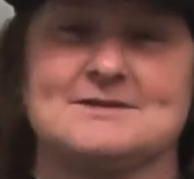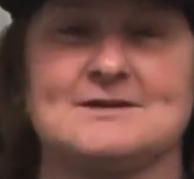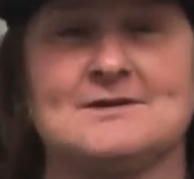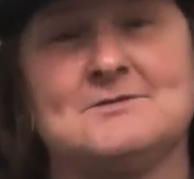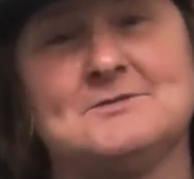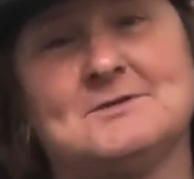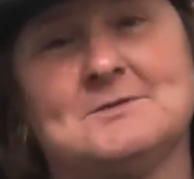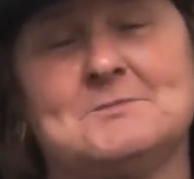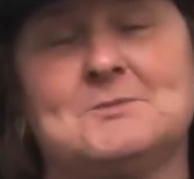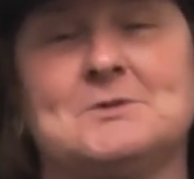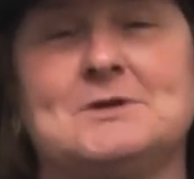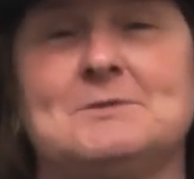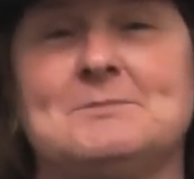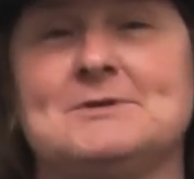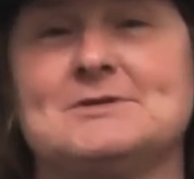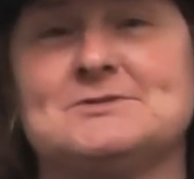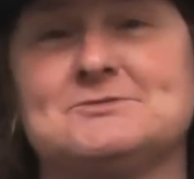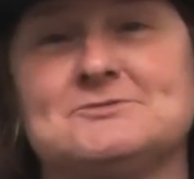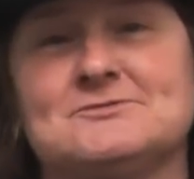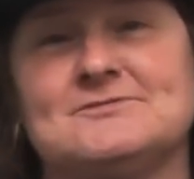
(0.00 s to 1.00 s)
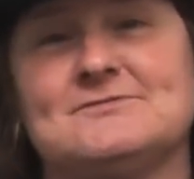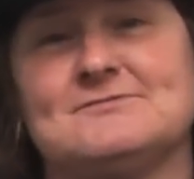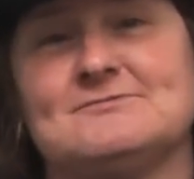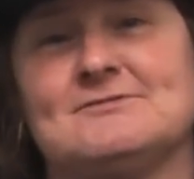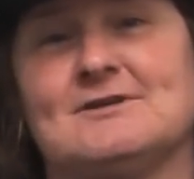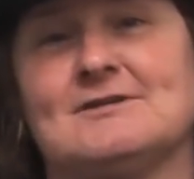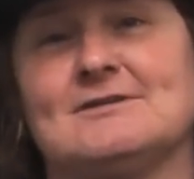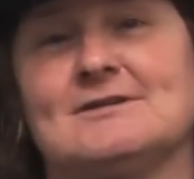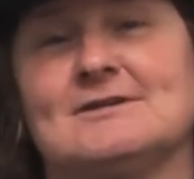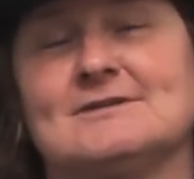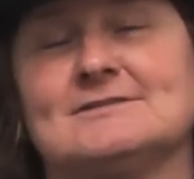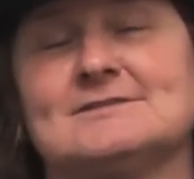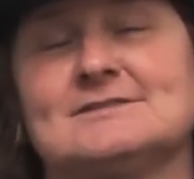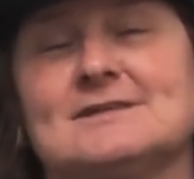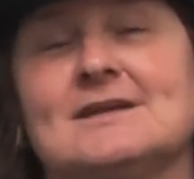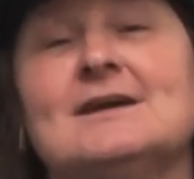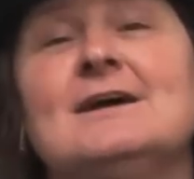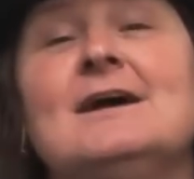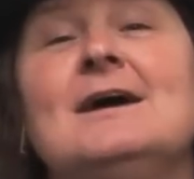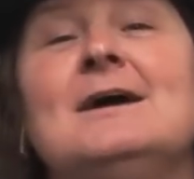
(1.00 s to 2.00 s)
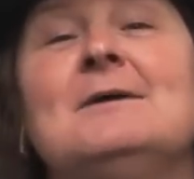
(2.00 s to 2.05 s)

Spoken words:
oh, I'm going a bit too wrong answer.